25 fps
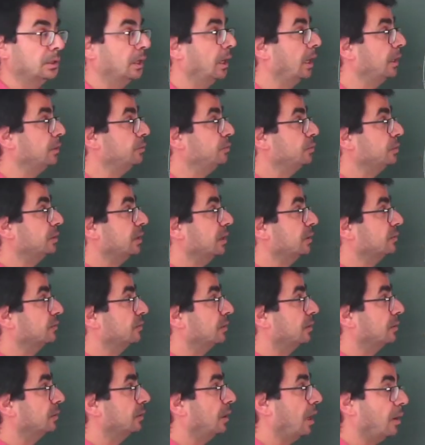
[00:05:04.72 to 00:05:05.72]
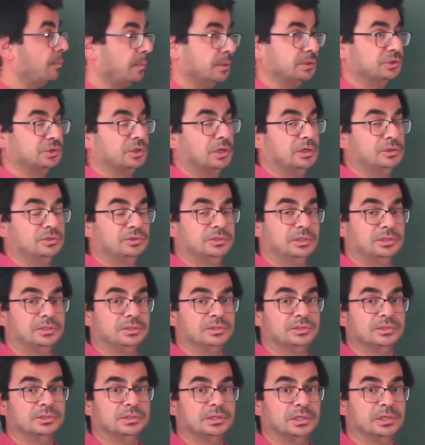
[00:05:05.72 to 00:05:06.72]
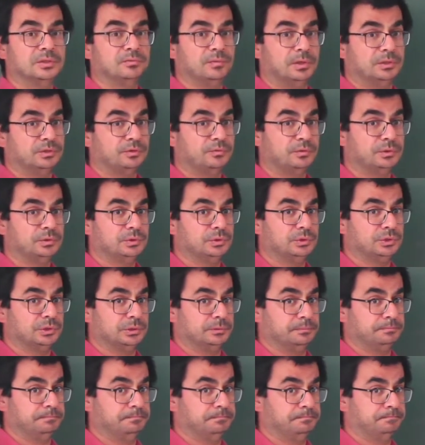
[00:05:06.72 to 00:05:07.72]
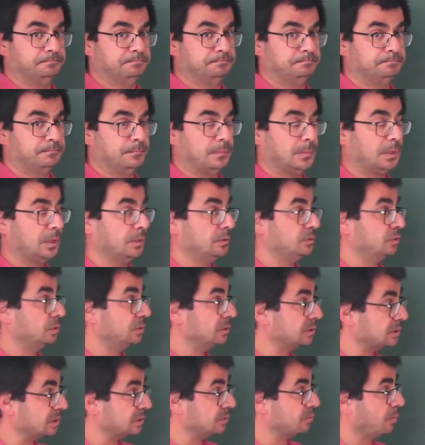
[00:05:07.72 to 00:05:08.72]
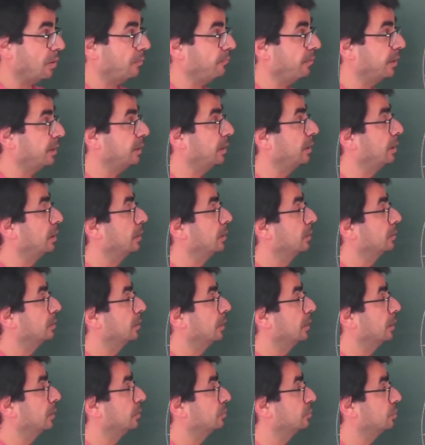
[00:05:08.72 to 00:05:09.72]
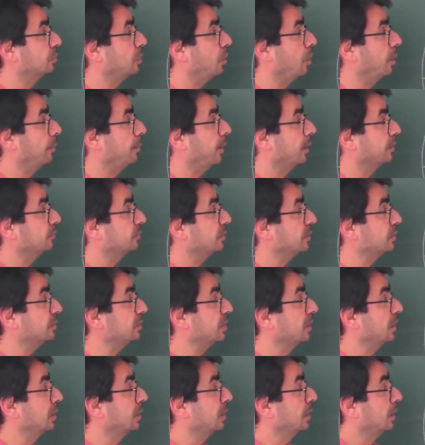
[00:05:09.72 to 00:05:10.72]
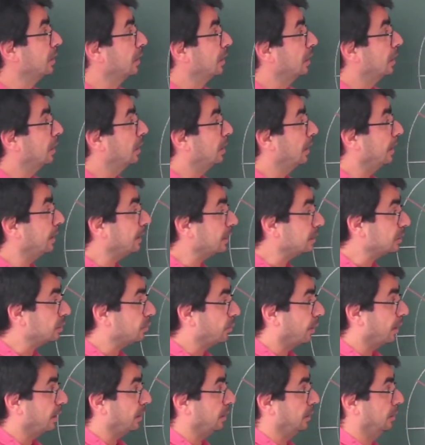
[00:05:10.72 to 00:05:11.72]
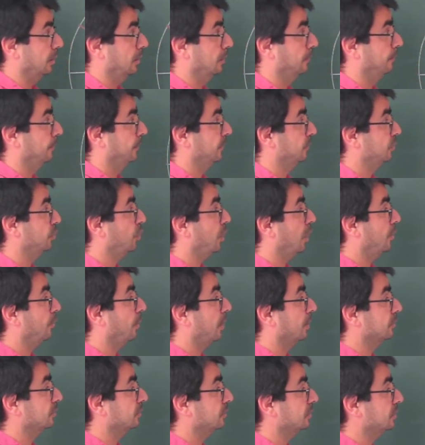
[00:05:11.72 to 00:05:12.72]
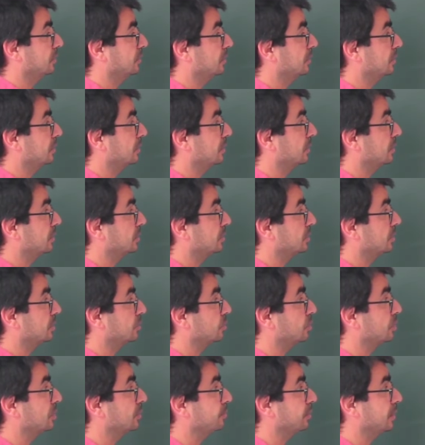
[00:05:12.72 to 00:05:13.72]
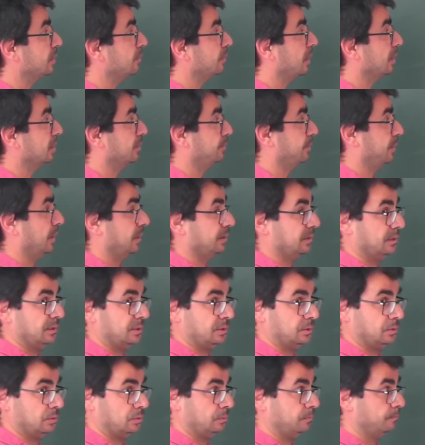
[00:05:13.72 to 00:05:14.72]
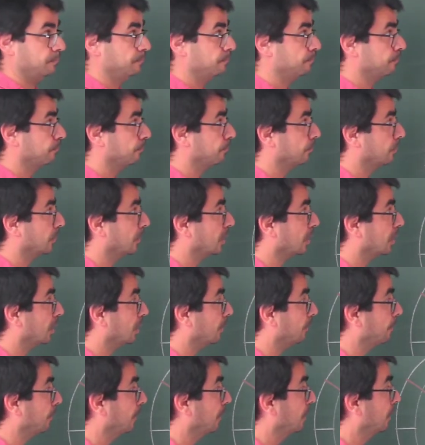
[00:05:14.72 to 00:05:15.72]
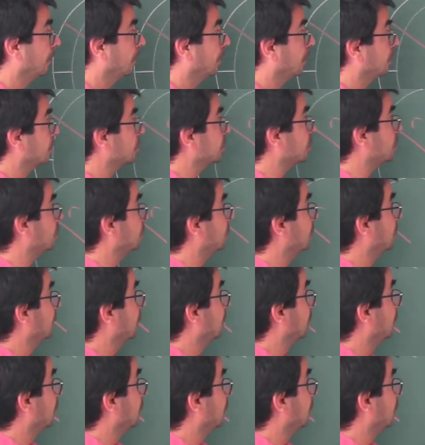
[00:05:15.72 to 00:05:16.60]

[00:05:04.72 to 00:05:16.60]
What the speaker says: and you get how much charge there is in one revolution. Yeah, so this is one way to go about this. Another way to go about this is to simply multiply these two. Okay? So